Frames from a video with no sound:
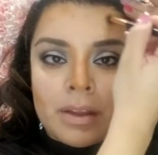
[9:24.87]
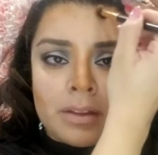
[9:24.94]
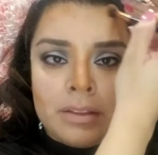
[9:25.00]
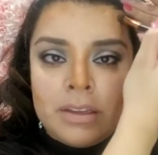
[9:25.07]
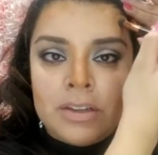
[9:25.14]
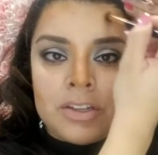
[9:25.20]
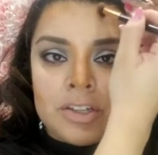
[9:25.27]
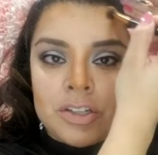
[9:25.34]

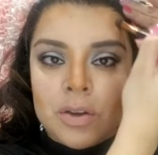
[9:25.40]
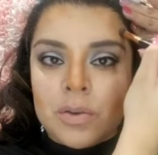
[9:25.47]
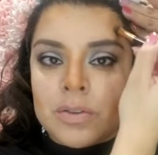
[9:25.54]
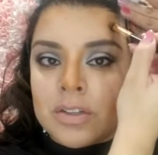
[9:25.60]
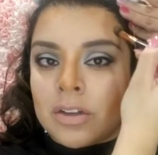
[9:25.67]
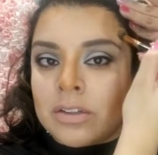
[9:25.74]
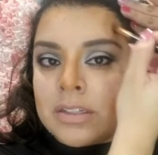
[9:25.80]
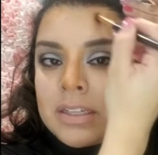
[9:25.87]
these
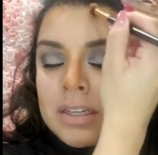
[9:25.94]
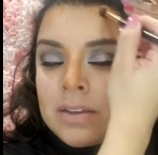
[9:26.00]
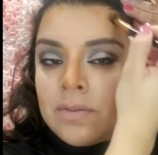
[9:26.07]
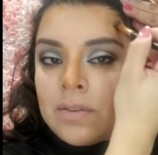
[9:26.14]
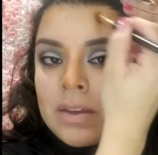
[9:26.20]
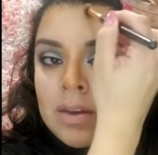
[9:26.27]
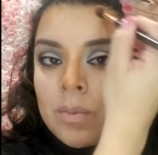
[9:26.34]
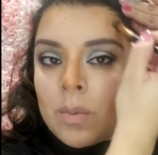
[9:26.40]
shows on
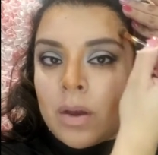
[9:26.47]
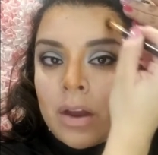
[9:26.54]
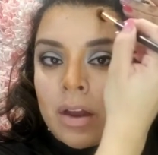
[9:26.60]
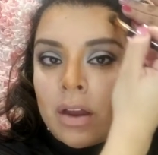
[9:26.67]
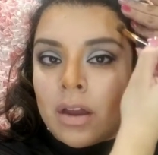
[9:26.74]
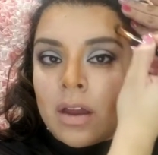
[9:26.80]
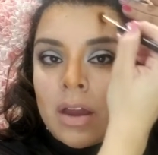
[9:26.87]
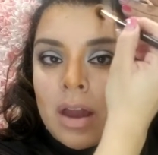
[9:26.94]
TV
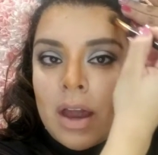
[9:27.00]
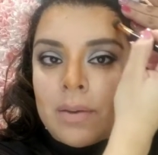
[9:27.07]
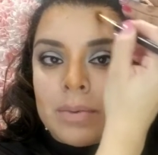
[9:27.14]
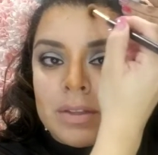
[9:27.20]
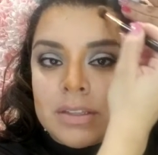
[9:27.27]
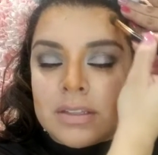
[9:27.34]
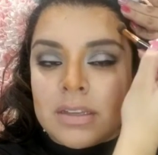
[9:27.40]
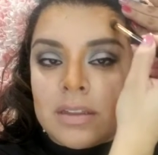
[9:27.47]
where I
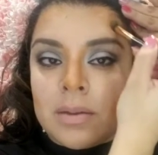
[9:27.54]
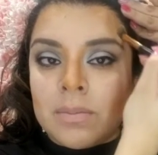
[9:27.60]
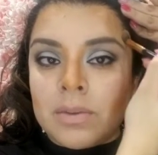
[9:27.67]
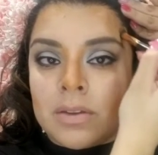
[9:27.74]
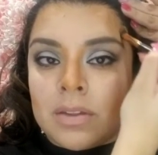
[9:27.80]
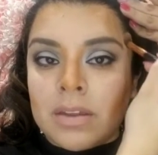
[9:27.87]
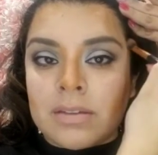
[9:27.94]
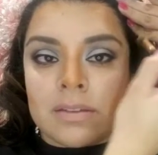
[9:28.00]
would see them
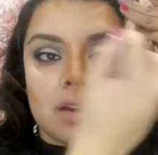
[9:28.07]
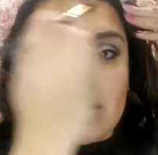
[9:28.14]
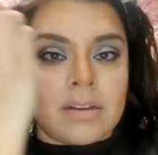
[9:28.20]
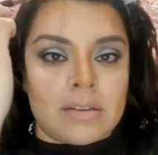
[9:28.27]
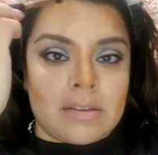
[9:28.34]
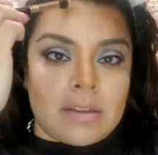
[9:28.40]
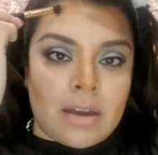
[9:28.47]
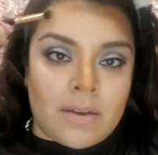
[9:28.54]
do this kind
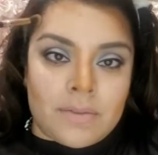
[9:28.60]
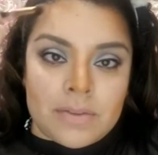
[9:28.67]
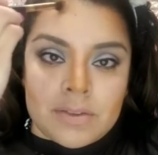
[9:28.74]
of stuff.